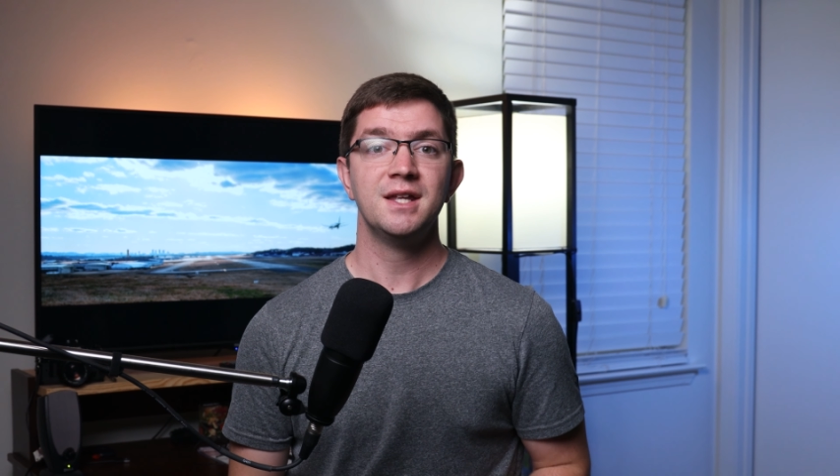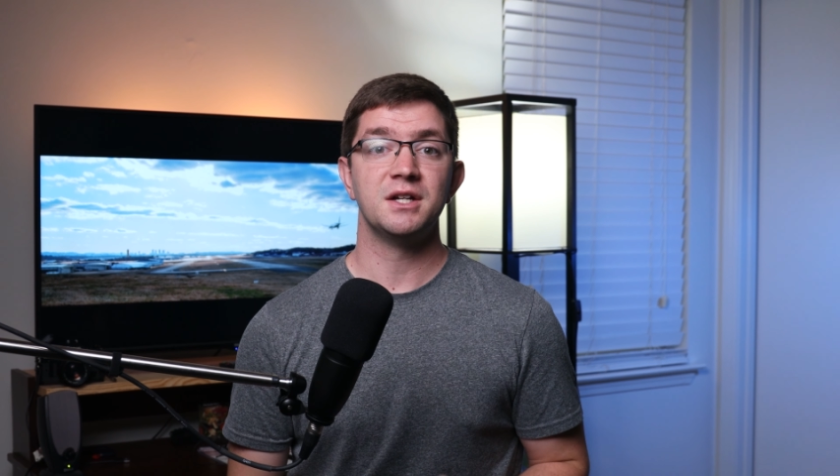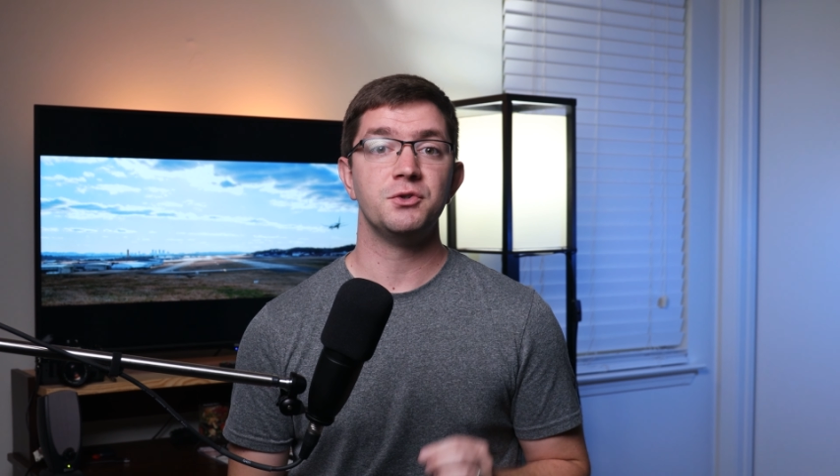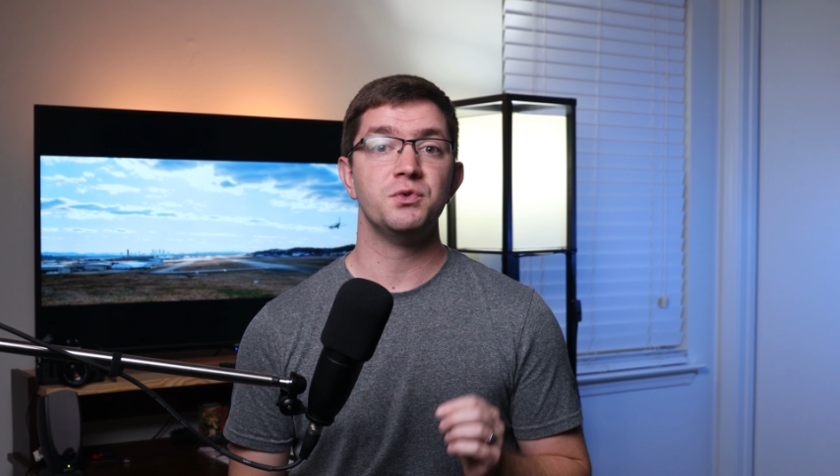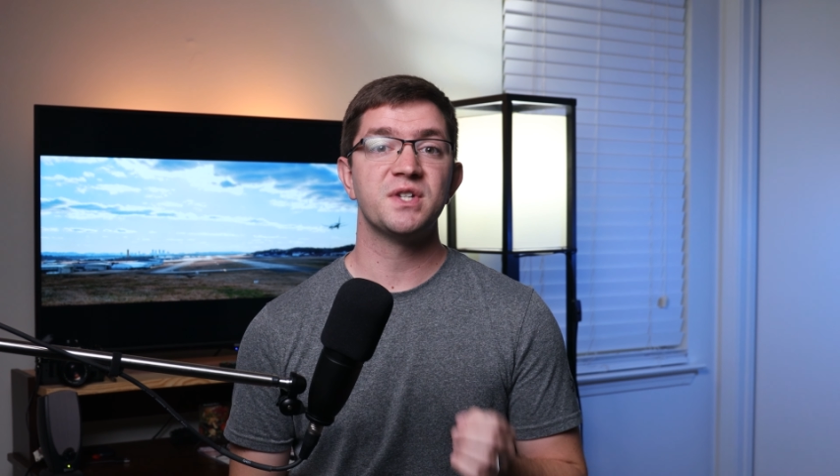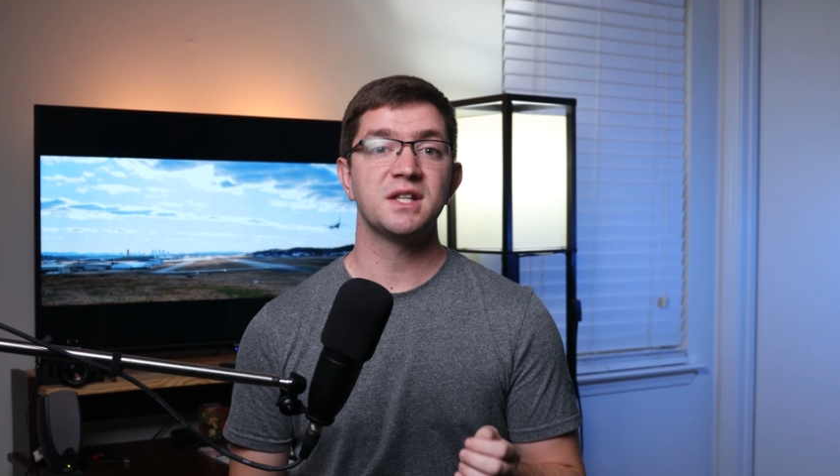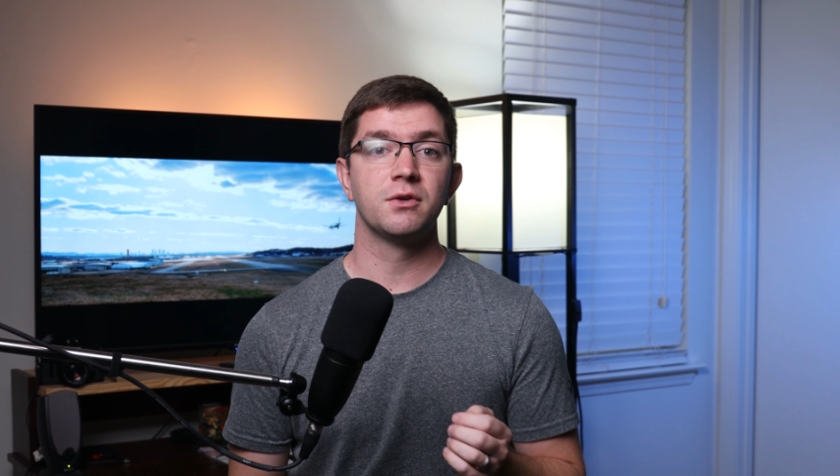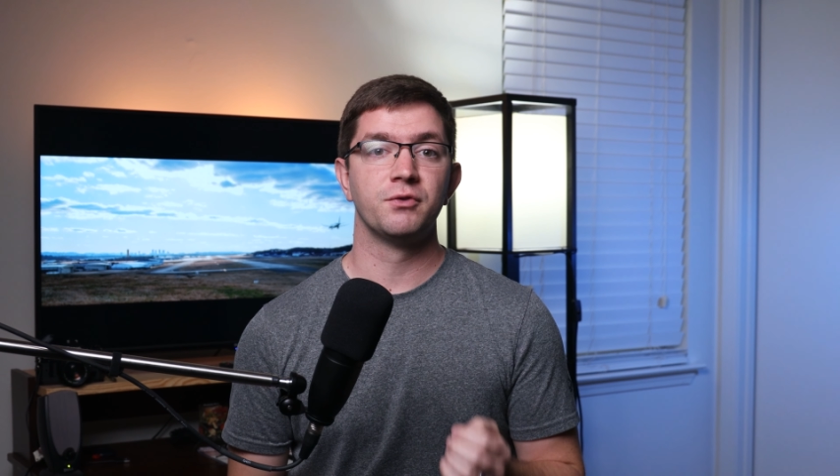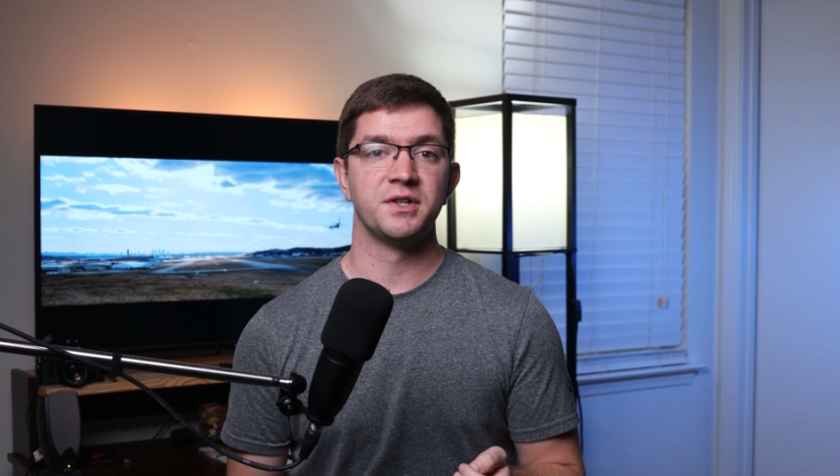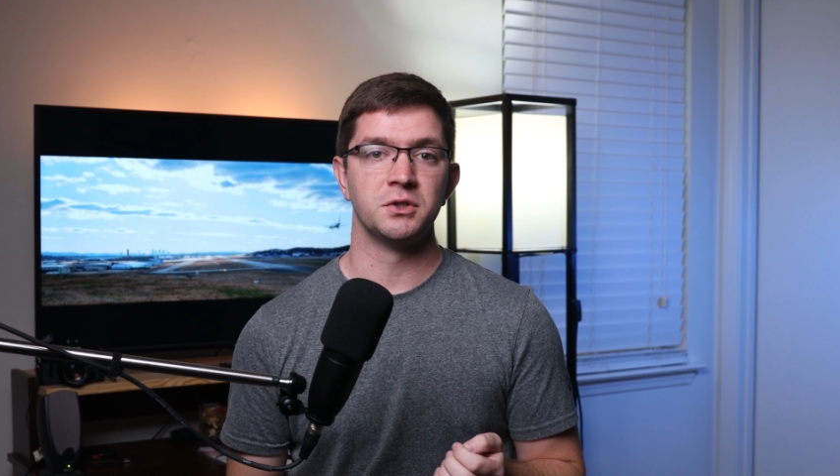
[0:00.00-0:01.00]
that you set
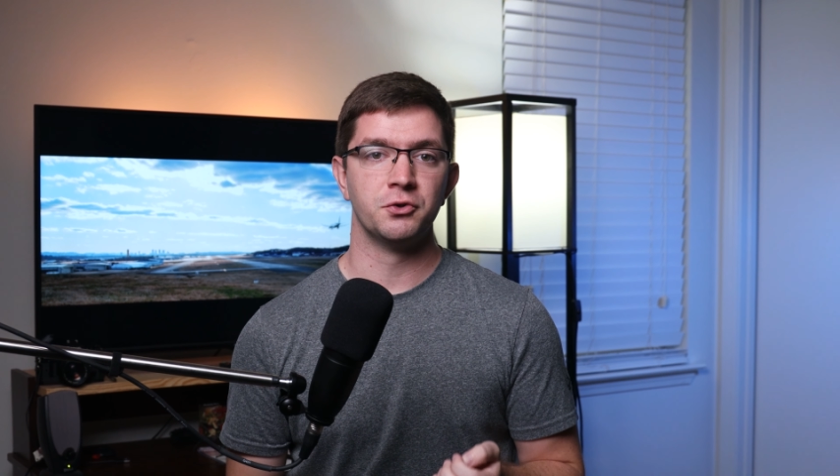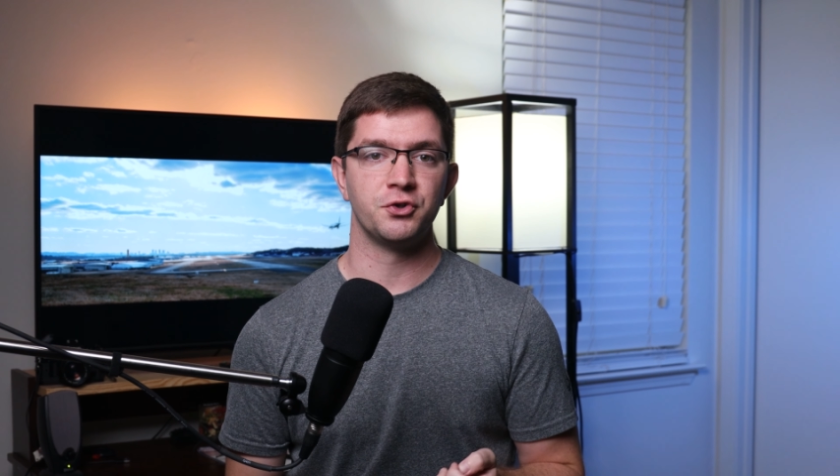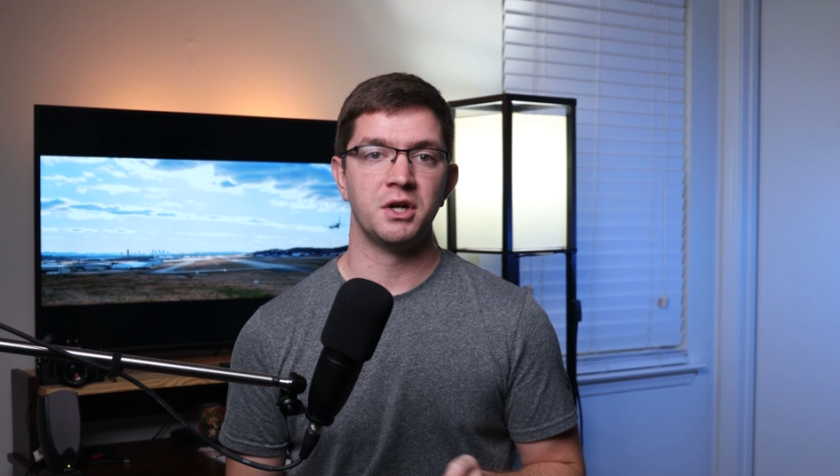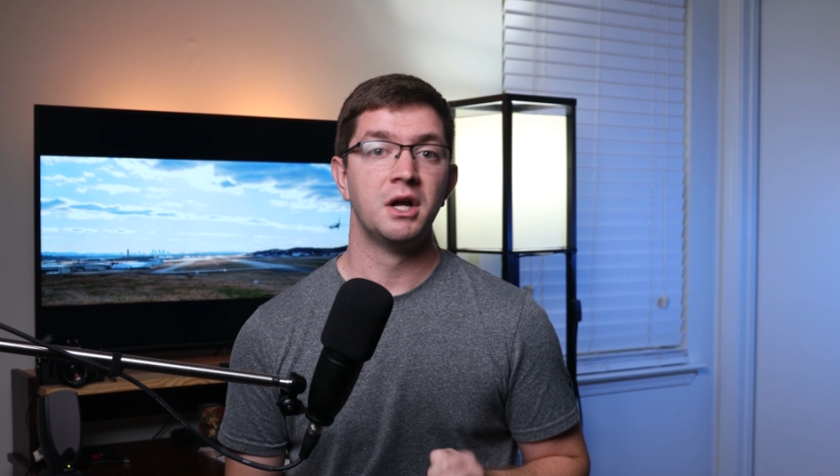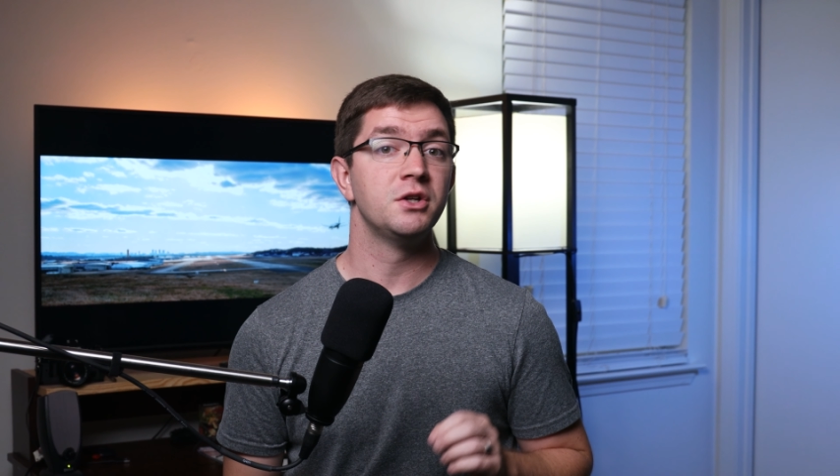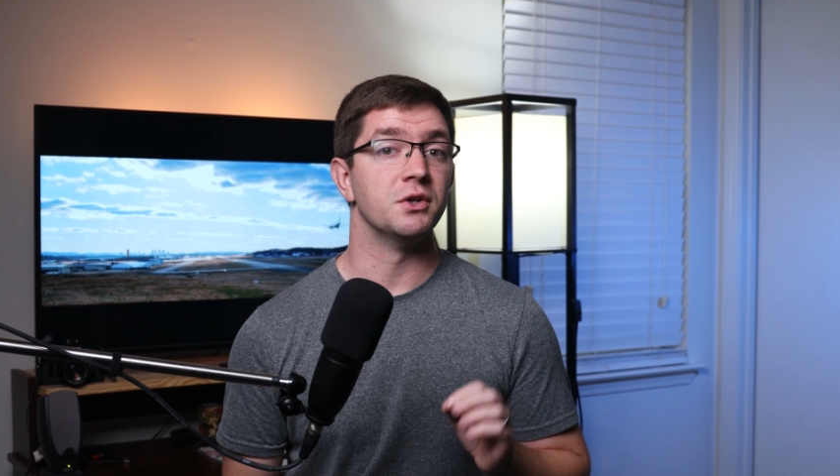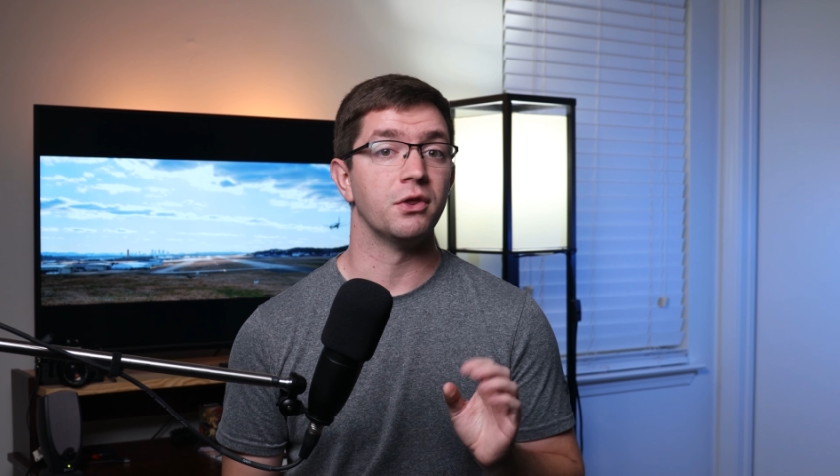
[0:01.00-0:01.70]
the resolution to